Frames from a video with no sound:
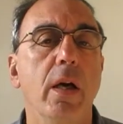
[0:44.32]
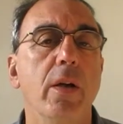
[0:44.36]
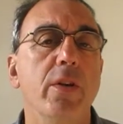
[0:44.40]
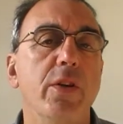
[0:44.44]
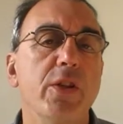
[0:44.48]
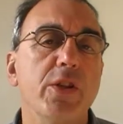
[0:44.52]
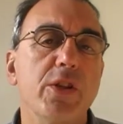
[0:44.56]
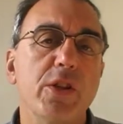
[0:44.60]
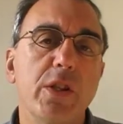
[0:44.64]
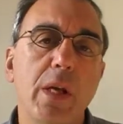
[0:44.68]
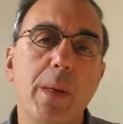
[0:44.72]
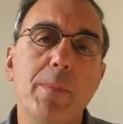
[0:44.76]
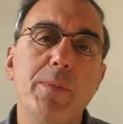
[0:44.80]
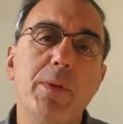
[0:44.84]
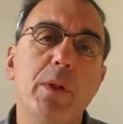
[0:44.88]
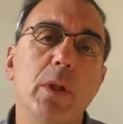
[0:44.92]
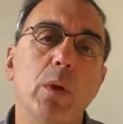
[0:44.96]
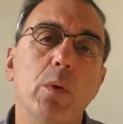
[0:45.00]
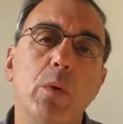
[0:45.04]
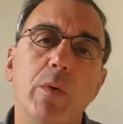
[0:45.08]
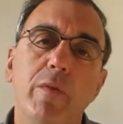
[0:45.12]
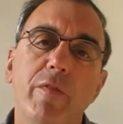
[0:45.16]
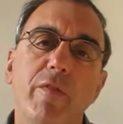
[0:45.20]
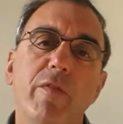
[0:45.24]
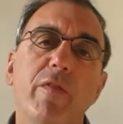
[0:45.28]
The
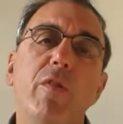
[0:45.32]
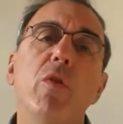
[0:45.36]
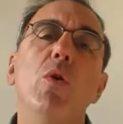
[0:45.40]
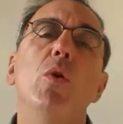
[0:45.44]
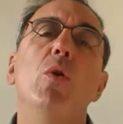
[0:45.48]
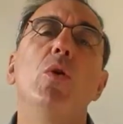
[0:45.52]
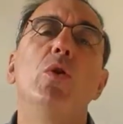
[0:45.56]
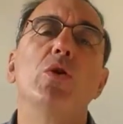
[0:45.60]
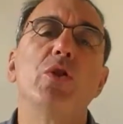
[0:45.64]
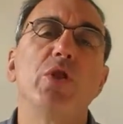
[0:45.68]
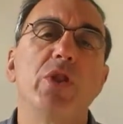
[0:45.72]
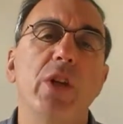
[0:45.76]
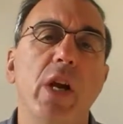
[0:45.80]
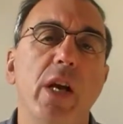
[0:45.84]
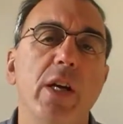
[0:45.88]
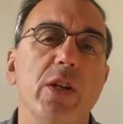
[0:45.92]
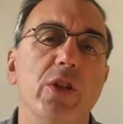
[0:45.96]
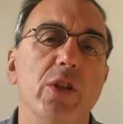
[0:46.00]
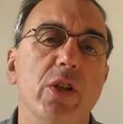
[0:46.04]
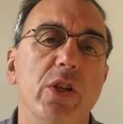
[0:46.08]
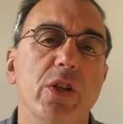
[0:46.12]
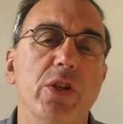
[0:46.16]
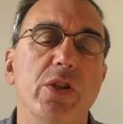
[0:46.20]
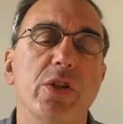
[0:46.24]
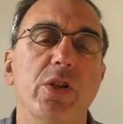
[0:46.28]
subsequent four
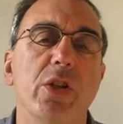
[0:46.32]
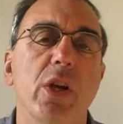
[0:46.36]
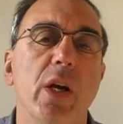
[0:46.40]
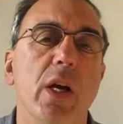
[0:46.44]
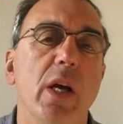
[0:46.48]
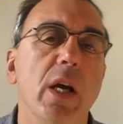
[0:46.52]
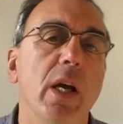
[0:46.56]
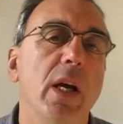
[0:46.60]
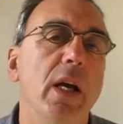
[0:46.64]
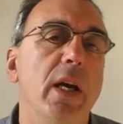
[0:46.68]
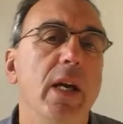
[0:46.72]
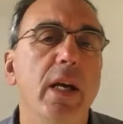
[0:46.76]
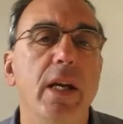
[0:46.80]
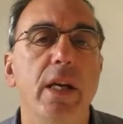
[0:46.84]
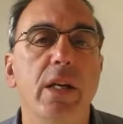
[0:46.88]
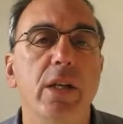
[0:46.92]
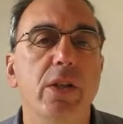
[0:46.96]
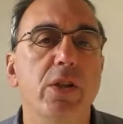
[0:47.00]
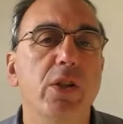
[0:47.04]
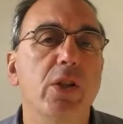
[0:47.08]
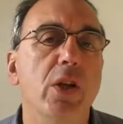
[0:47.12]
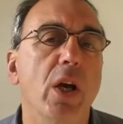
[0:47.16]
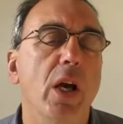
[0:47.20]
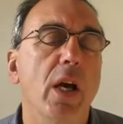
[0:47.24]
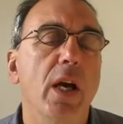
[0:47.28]
stages
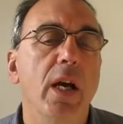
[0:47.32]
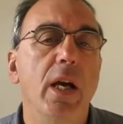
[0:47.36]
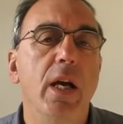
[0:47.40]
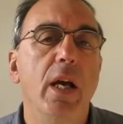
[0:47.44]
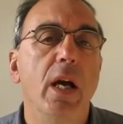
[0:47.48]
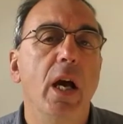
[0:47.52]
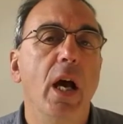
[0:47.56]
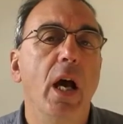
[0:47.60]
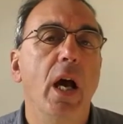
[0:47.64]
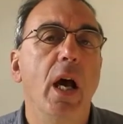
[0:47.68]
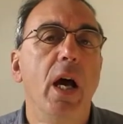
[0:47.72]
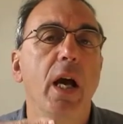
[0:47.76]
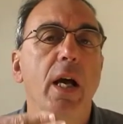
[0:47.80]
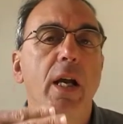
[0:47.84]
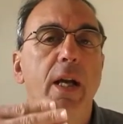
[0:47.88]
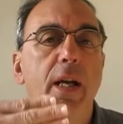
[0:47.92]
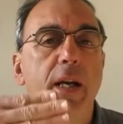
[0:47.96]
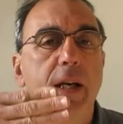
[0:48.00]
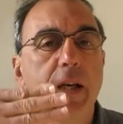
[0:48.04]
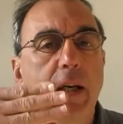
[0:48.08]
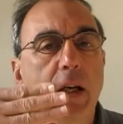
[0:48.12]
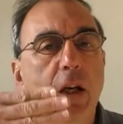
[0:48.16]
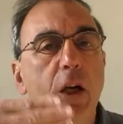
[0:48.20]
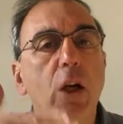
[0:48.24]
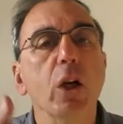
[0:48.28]
is uh,
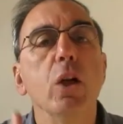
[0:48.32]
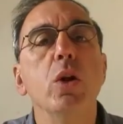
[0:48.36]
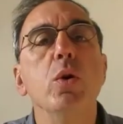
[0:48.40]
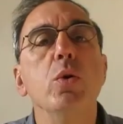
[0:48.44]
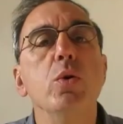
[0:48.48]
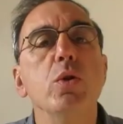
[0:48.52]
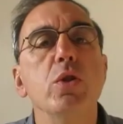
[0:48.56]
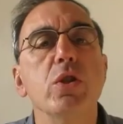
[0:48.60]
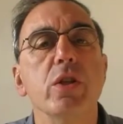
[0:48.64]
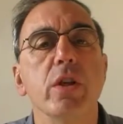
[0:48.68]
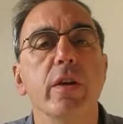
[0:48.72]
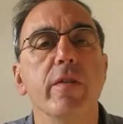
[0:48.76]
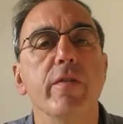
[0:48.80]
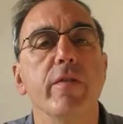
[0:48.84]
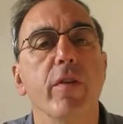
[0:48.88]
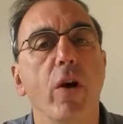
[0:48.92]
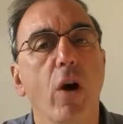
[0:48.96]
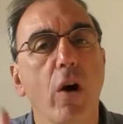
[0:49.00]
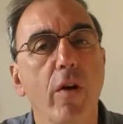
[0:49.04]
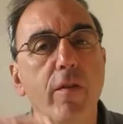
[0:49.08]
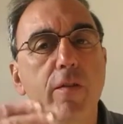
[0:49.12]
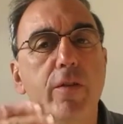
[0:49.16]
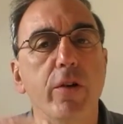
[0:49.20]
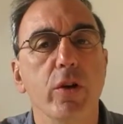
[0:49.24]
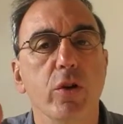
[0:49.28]
inclusive
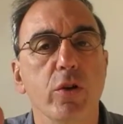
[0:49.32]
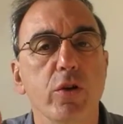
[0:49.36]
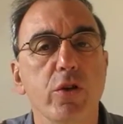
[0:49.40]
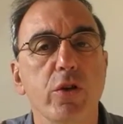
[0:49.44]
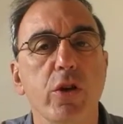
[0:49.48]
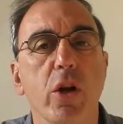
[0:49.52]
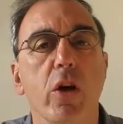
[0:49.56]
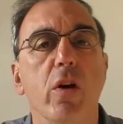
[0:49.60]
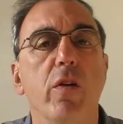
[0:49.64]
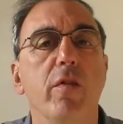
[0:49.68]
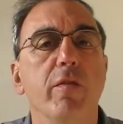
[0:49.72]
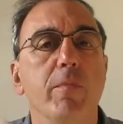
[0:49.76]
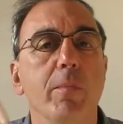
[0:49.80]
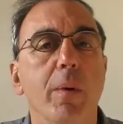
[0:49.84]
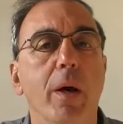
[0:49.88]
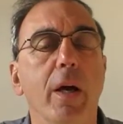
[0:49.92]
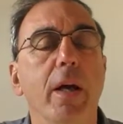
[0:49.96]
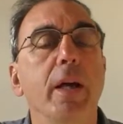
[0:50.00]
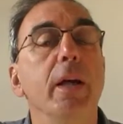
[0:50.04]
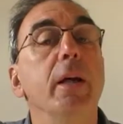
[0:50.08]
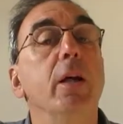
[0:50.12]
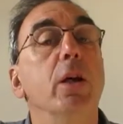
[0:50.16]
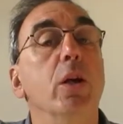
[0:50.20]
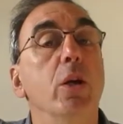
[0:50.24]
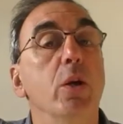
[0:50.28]
of yourself but
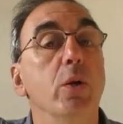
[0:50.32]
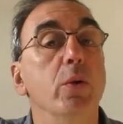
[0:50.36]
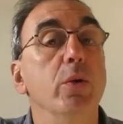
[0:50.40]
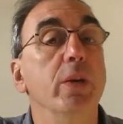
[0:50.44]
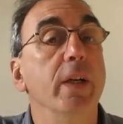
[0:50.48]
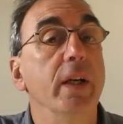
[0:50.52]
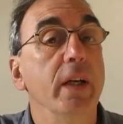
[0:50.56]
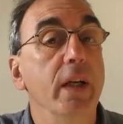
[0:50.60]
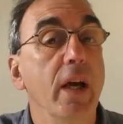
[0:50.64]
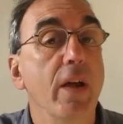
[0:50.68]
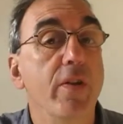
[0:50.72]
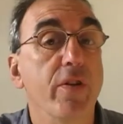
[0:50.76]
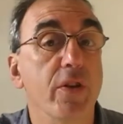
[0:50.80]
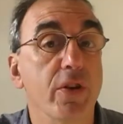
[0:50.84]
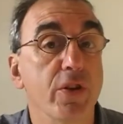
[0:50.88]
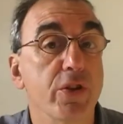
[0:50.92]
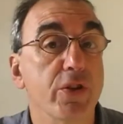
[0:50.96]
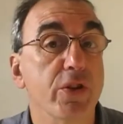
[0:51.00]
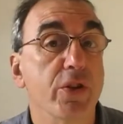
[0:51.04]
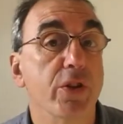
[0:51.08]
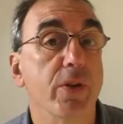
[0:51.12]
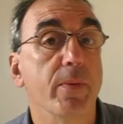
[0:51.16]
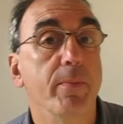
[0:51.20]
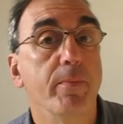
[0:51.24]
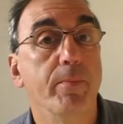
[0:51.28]
including
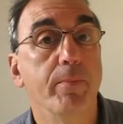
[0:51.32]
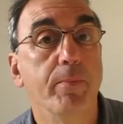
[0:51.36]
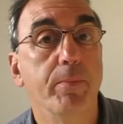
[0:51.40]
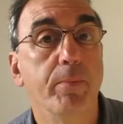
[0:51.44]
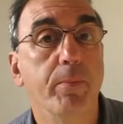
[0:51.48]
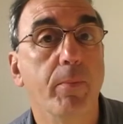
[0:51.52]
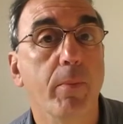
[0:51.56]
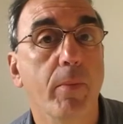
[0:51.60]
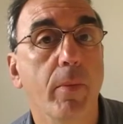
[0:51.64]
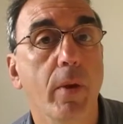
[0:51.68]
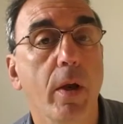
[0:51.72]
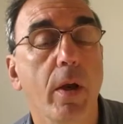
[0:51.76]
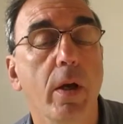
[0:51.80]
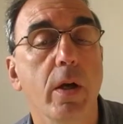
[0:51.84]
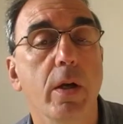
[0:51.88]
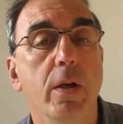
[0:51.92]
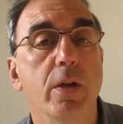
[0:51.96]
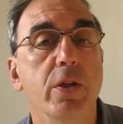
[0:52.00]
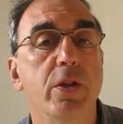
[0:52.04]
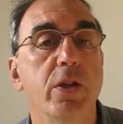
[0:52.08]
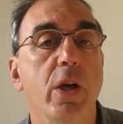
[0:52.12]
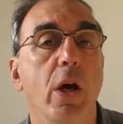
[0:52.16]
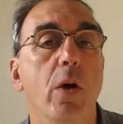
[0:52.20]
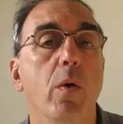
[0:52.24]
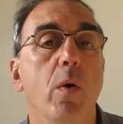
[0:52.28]
others.
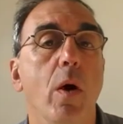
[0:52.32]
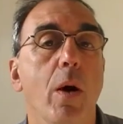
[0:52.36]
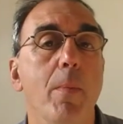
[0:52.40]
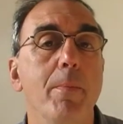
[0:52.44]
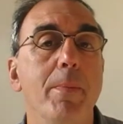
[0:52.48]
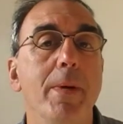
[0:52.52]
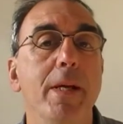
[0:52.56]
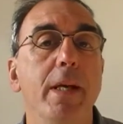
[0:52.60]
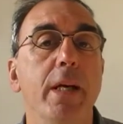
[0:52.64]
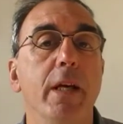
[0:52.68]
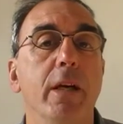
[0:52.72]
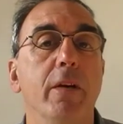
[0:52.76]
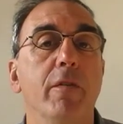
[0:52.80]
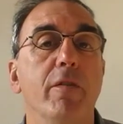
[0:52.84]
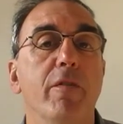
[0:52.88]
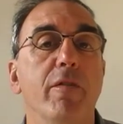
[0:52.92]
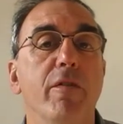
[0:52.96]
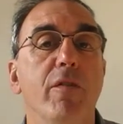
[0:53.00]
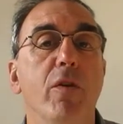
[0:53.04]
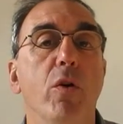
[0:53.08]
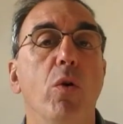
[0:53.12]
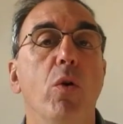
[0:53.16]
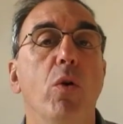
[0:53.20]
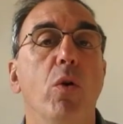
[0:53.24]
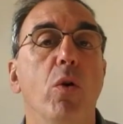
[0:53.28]
So a being
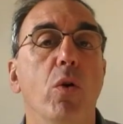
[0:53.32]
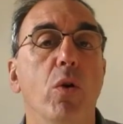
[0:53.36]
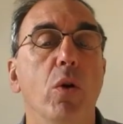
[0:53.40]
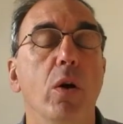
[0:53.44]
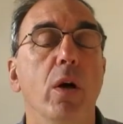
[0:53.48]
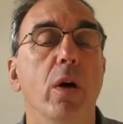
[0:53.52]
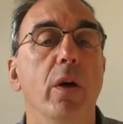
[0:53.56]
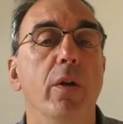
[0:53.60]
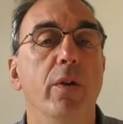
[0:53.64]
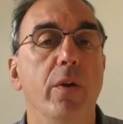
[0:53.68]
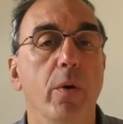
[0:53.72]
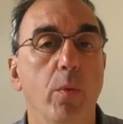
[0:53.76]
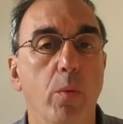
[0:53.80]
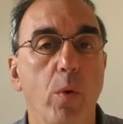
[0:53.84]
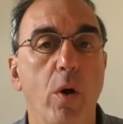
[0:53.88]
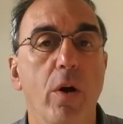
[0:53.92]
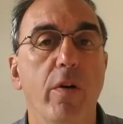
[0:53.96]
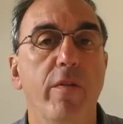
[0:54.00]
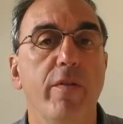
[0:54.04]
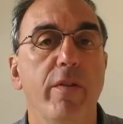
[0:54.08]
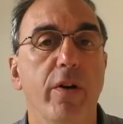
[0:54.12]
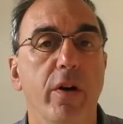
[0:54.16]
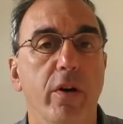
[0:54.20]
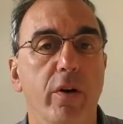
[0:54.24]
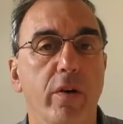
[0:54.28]
for the
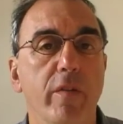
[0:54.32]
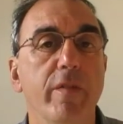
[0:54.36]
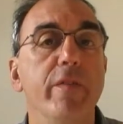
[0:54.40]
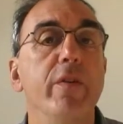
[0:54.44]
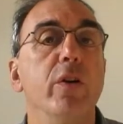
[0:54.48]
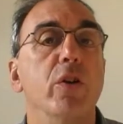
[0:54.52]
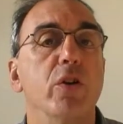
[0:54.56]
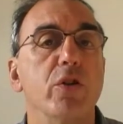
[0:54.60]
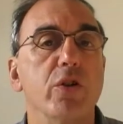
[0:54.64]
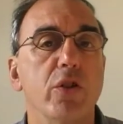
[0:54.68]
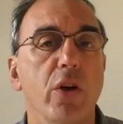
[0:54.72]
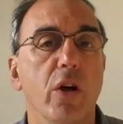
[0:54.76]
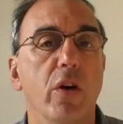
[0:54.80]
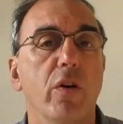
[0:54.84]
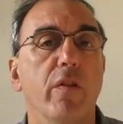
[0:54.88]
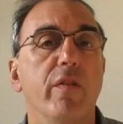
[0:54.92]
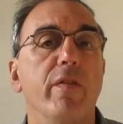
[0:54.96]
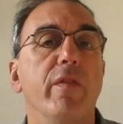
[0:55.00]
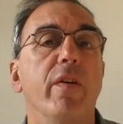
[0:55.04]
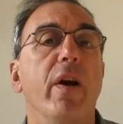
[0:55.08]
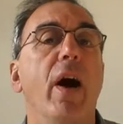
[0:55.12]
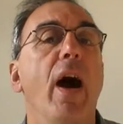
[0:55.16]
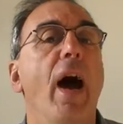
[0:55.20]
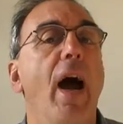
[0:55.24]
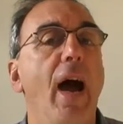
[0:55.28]
welfare of
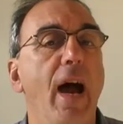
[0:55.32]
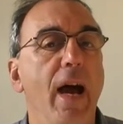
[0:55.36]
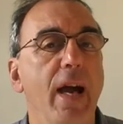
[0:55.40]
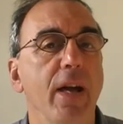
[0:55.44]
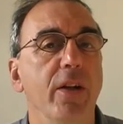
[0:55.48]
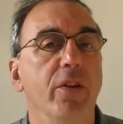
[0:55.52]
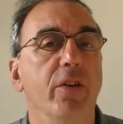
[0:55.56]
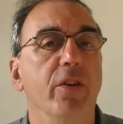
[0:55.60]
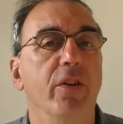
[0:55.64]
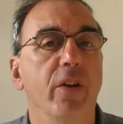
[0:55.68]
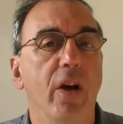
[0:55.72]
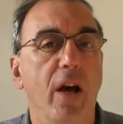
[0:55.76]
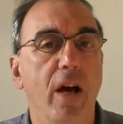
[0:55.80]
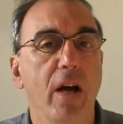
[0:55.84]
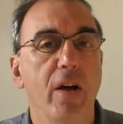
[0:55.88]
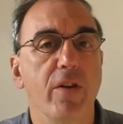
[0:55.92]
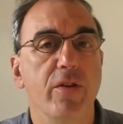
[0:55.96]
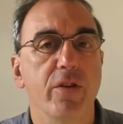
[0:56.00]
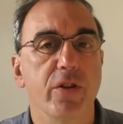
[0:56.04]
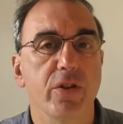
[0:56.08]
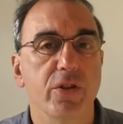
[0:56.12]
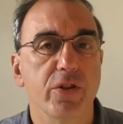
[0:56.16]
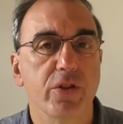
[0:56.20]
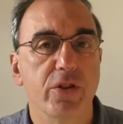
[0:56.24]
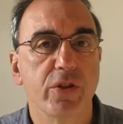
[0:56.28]
yourself and
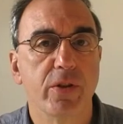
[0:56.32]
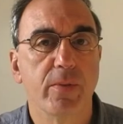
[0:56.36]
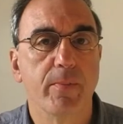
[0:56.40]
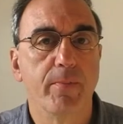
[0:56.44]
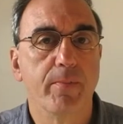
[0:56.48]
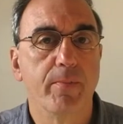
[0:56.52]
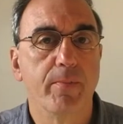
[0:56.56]
others.